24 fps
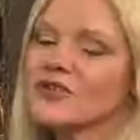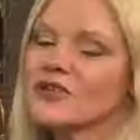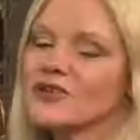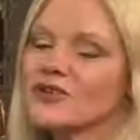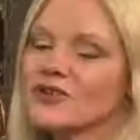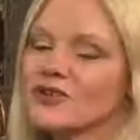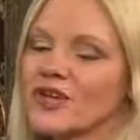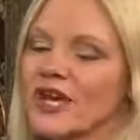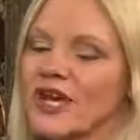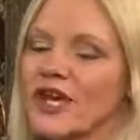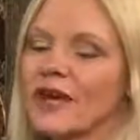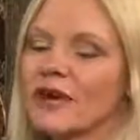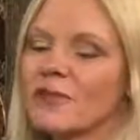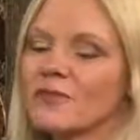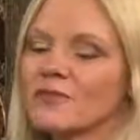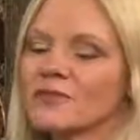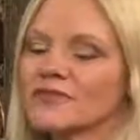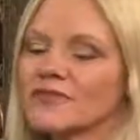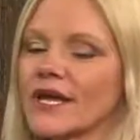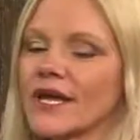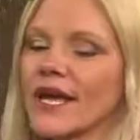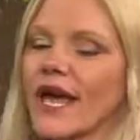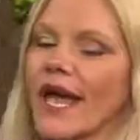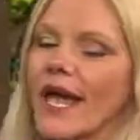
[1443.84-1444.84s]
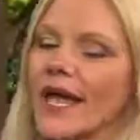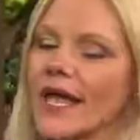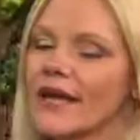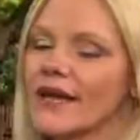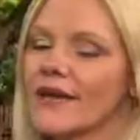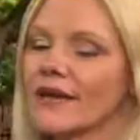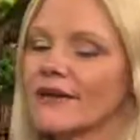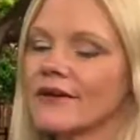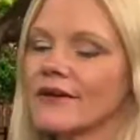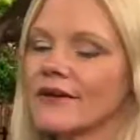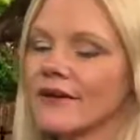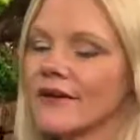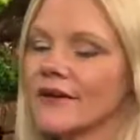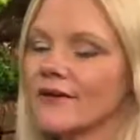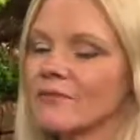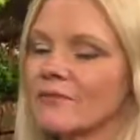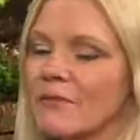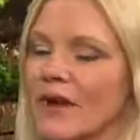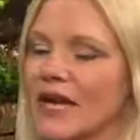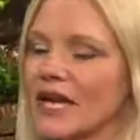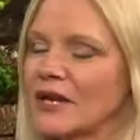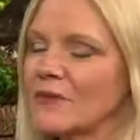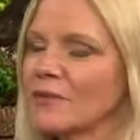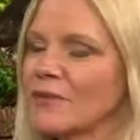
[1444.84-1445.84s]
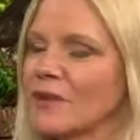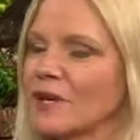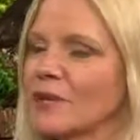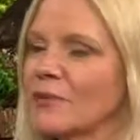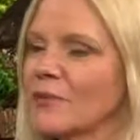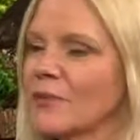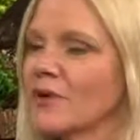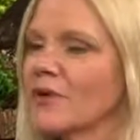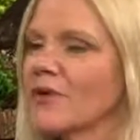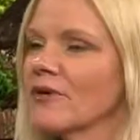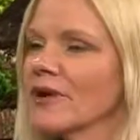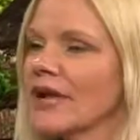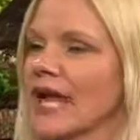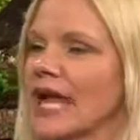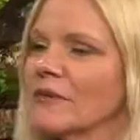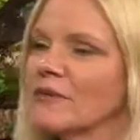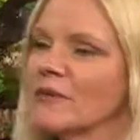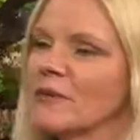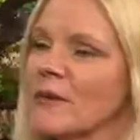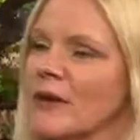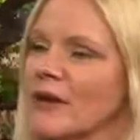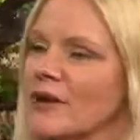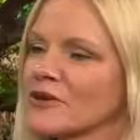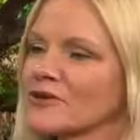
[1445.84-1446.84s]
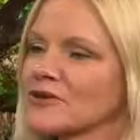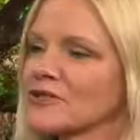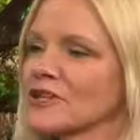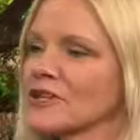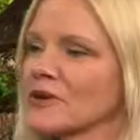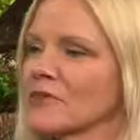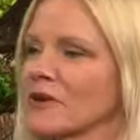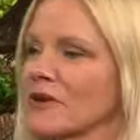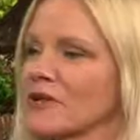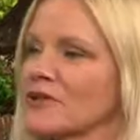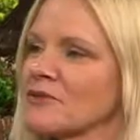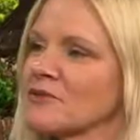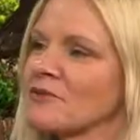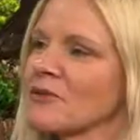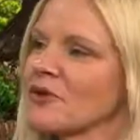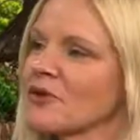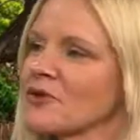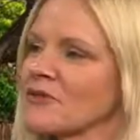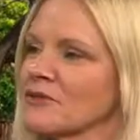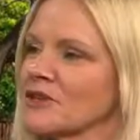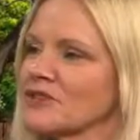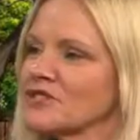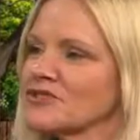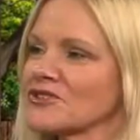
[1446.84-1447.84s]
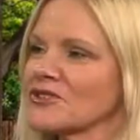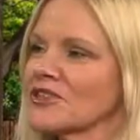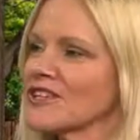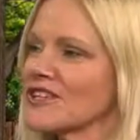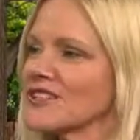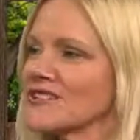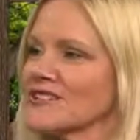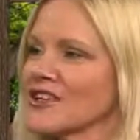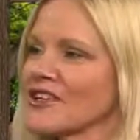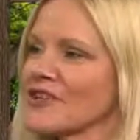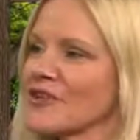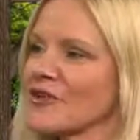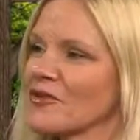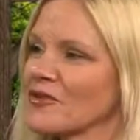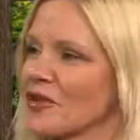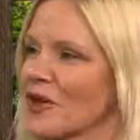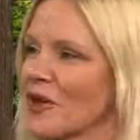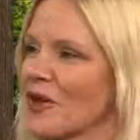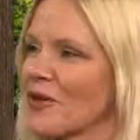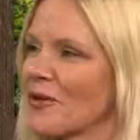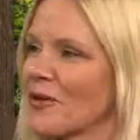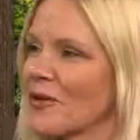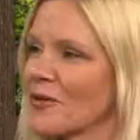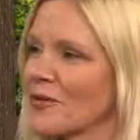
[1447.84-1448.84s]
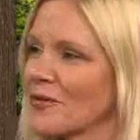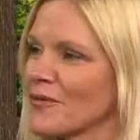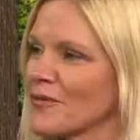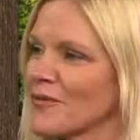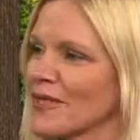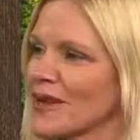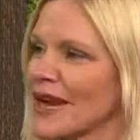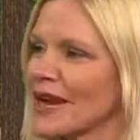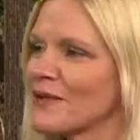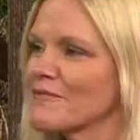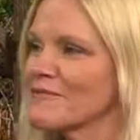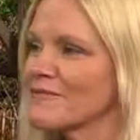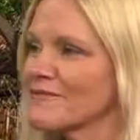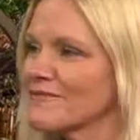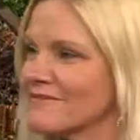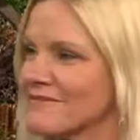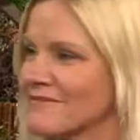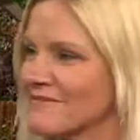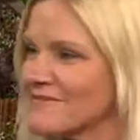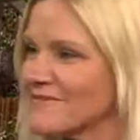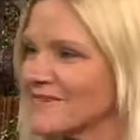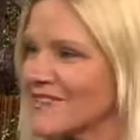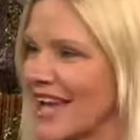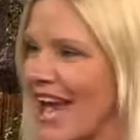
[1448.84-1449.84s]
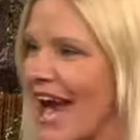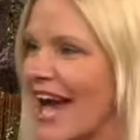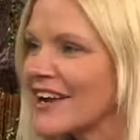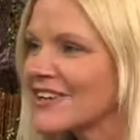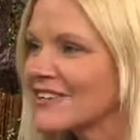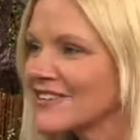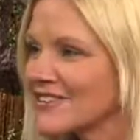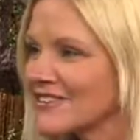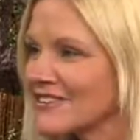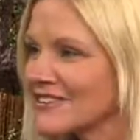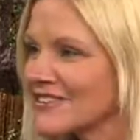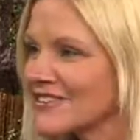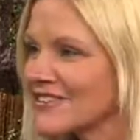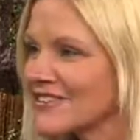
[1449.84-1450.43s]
though, you can't say, hey, Maine people, Cami Baker is going to be at the murder mystery, because then they'll know that I'm the actor.